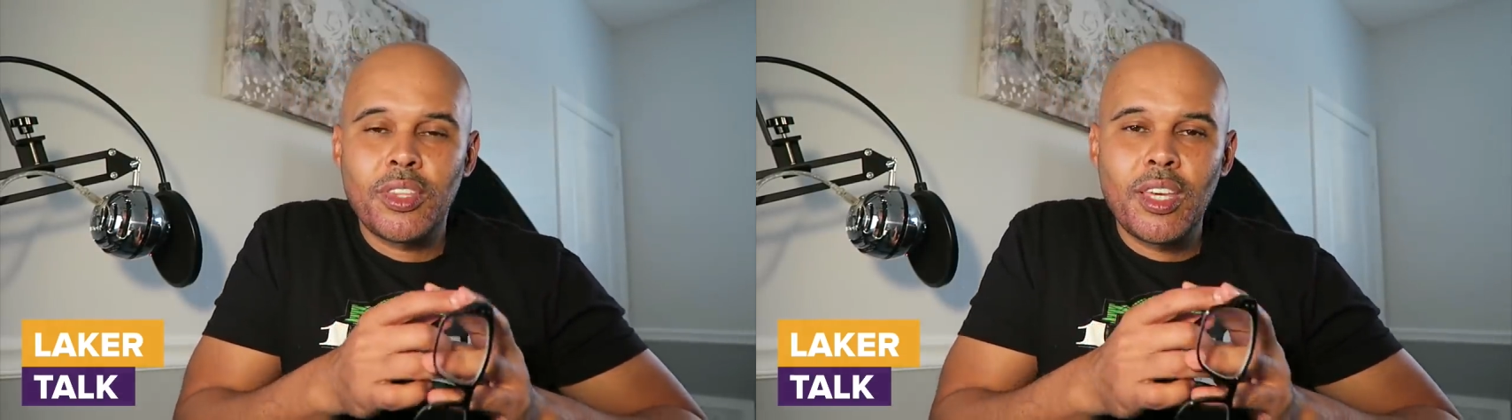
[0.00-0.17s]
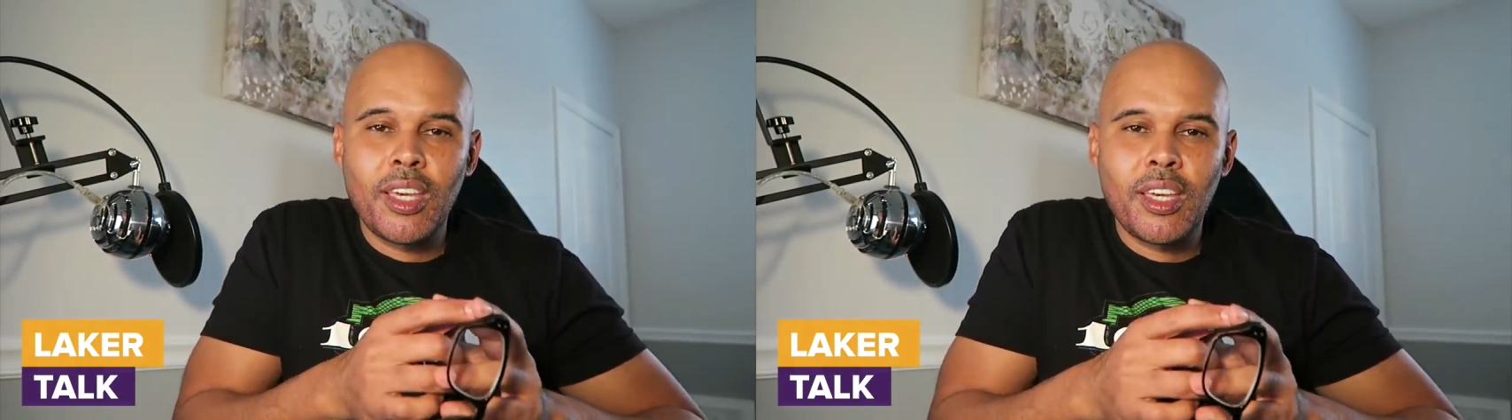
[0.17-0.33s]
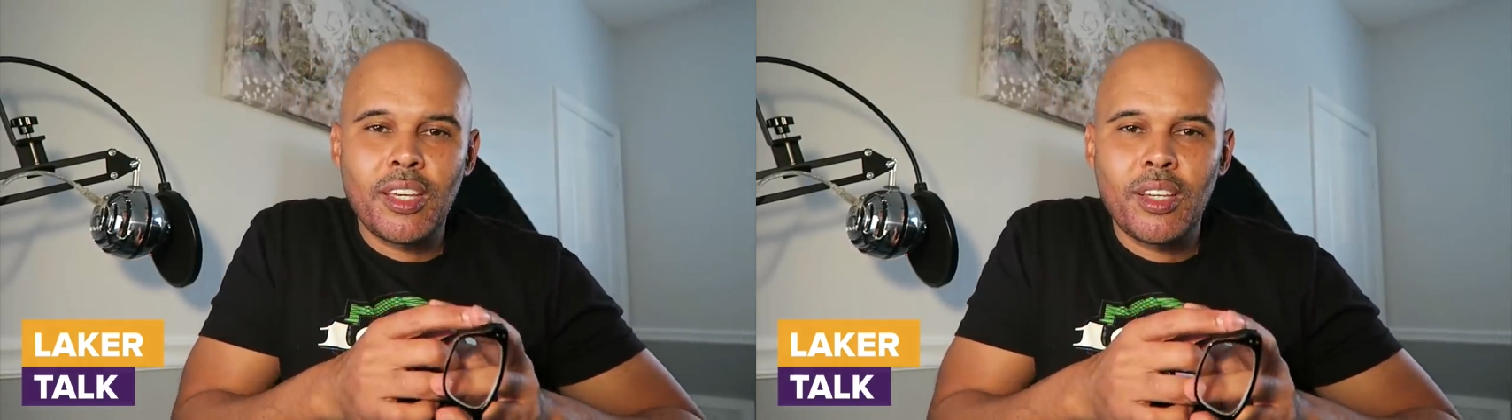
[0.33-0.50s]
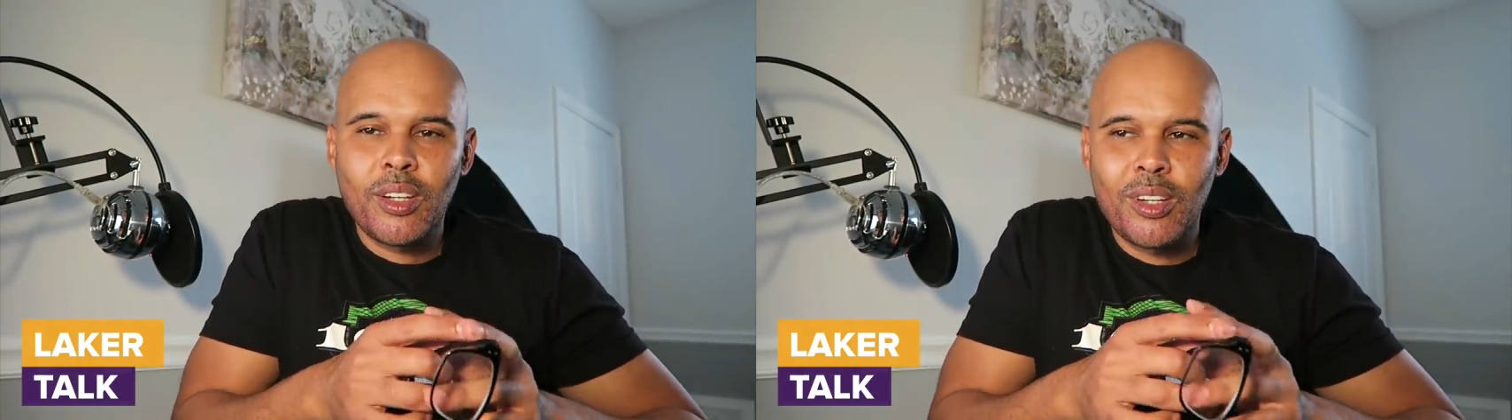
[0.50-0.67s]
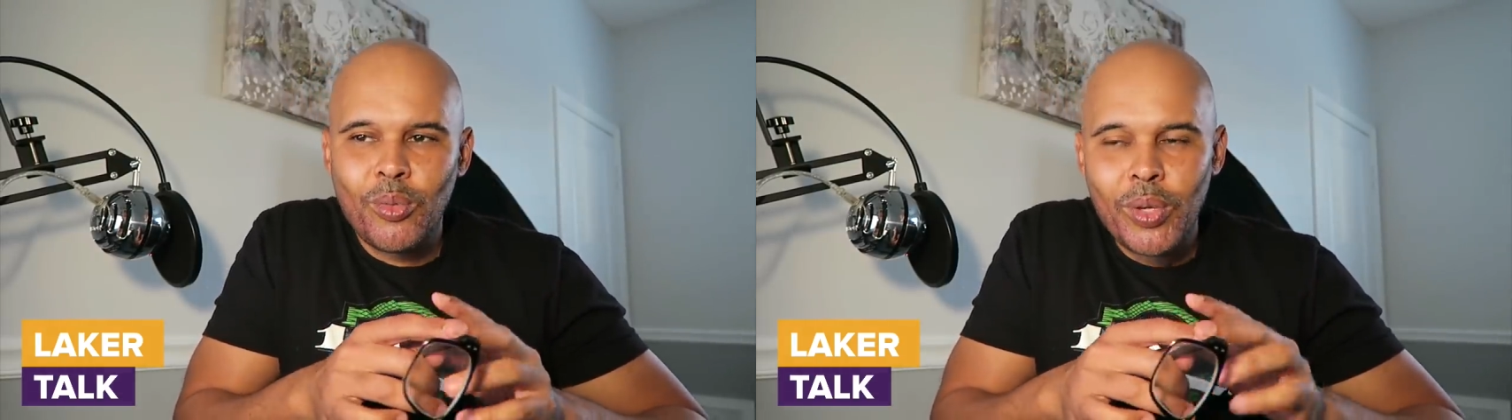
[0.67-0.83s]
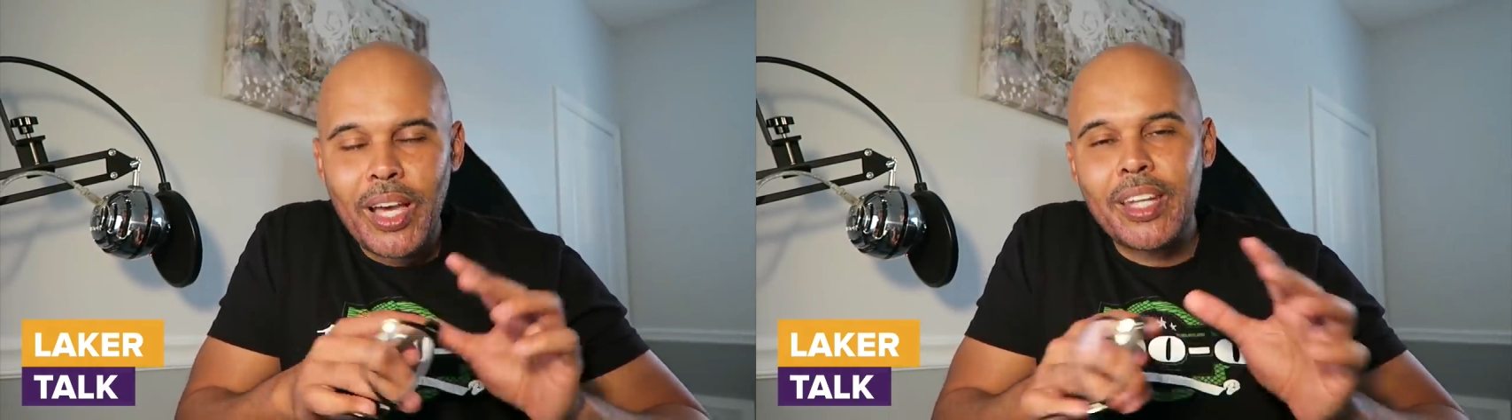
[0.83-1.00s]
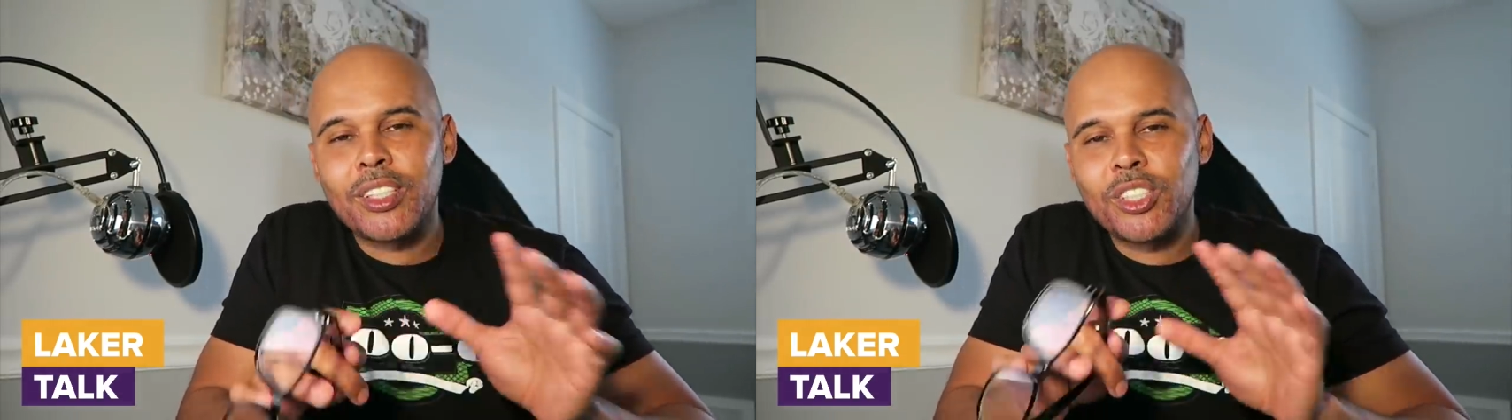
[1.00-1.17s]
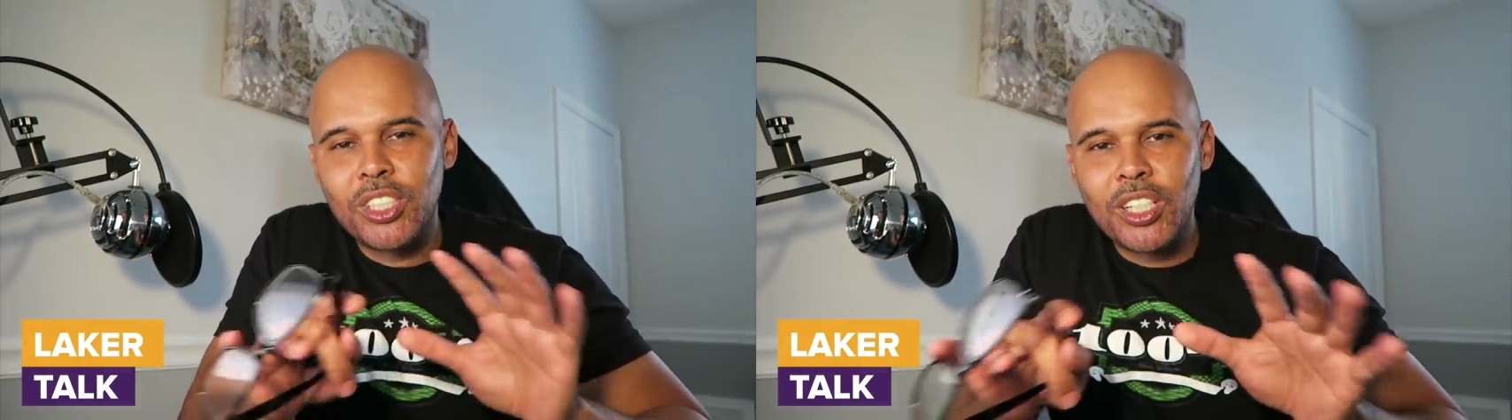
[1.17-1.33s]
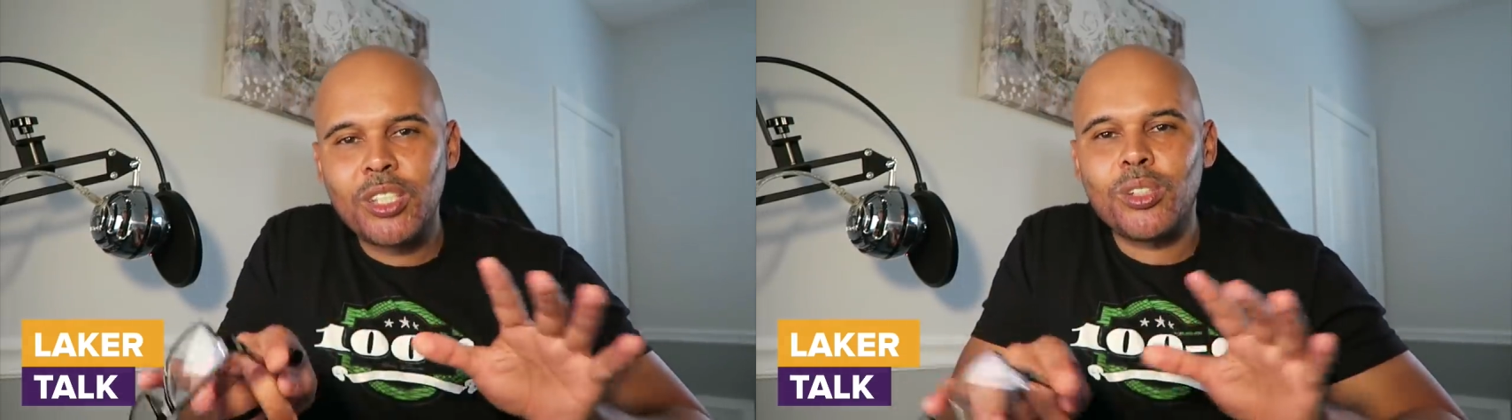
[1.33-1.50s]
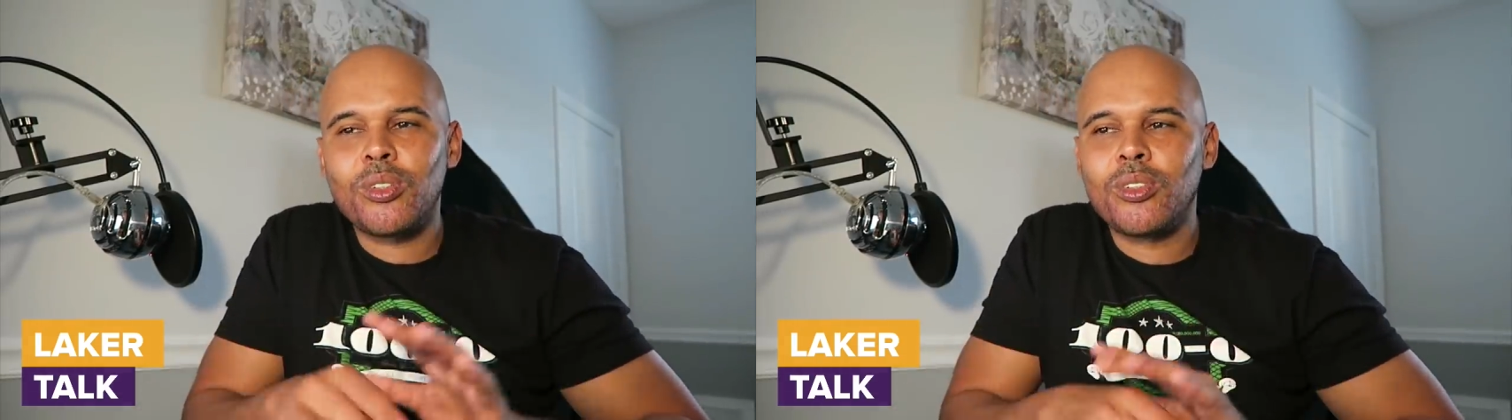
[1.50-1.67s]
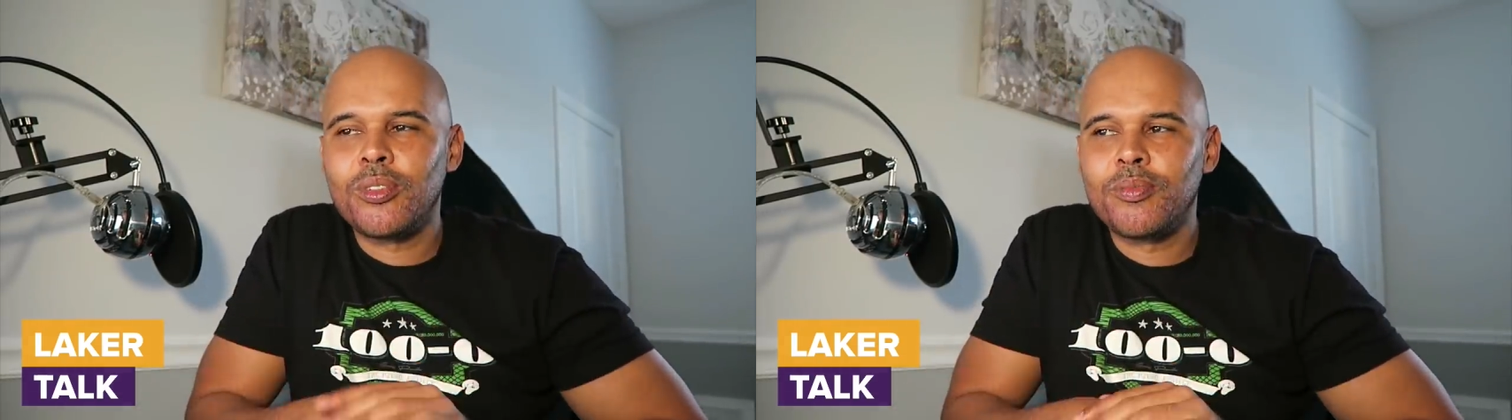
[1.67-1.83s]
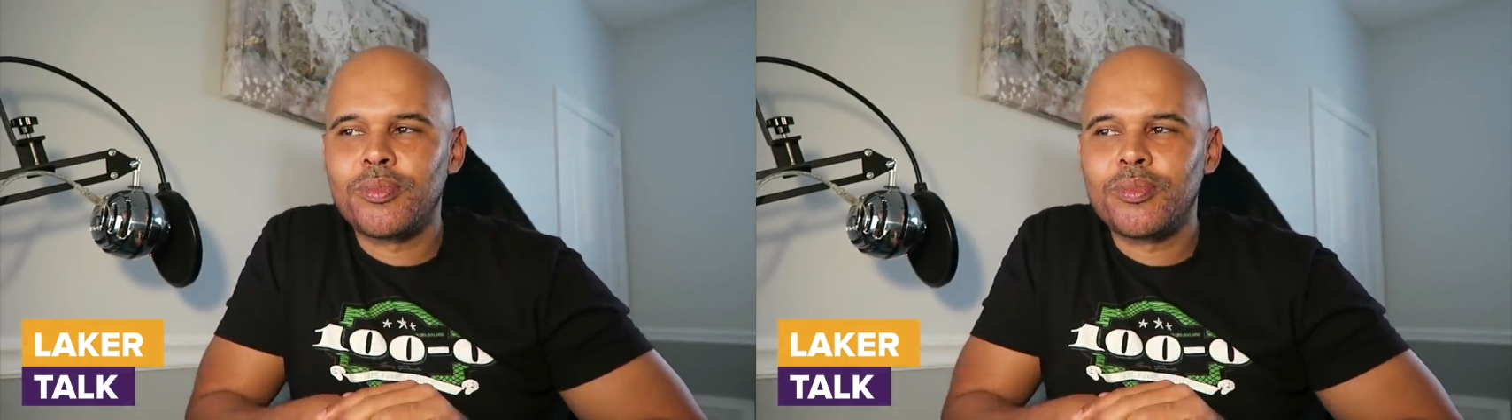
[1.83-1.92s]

thing we got to chill.